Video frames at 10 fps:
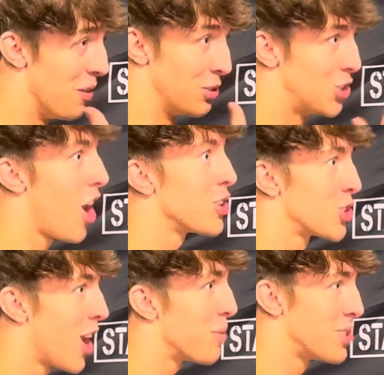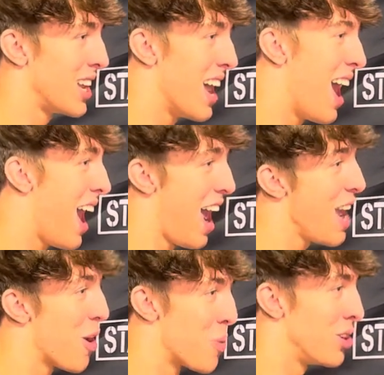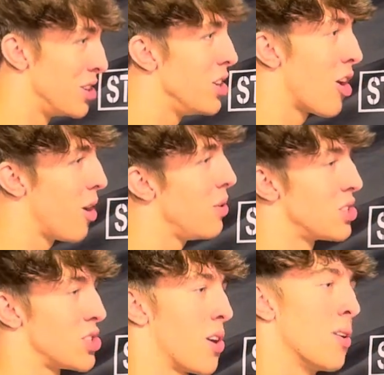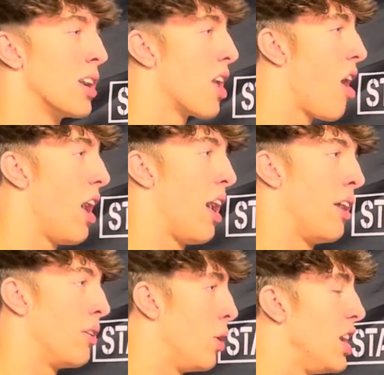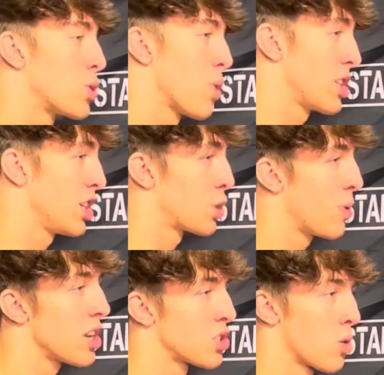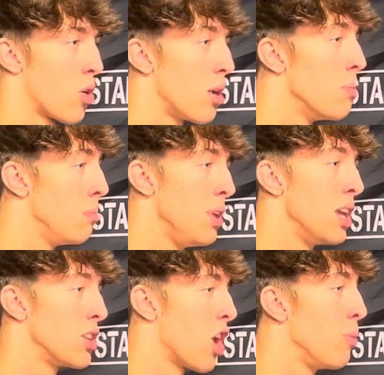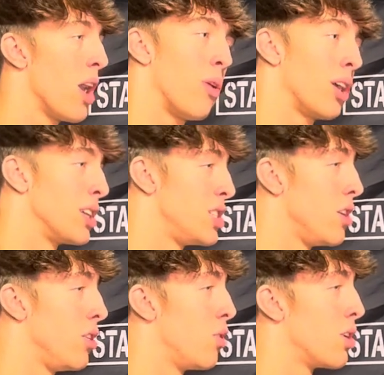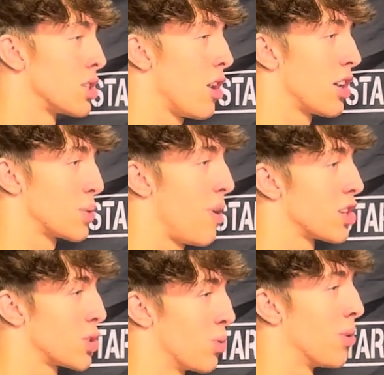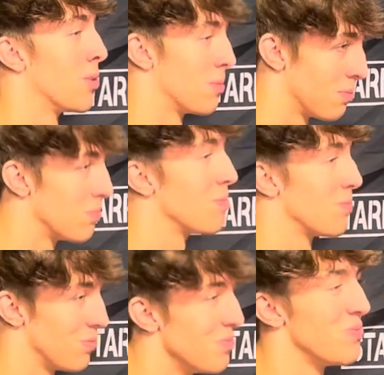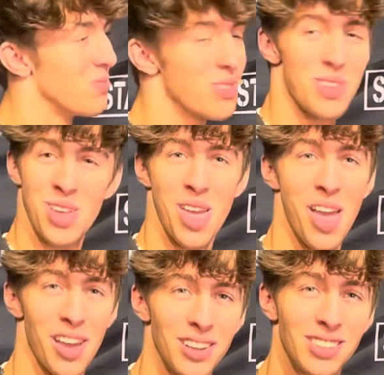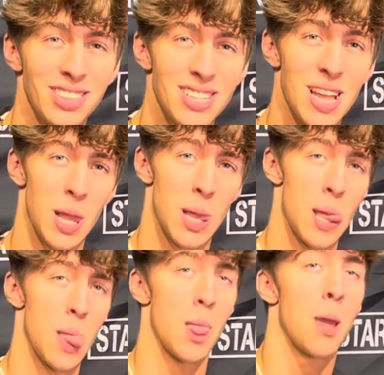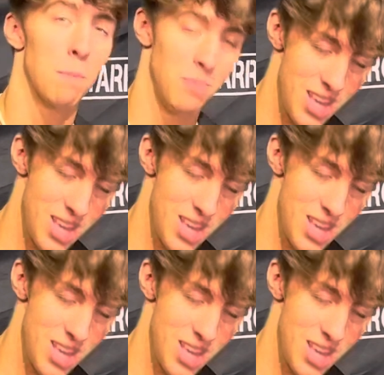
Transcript: jaw drops and eye open. You know what I mean? So, yeah. East West Express or me and Darby, I want to continue to do it as long as possible. Nick, uh, Chicago is such a hot fan base, and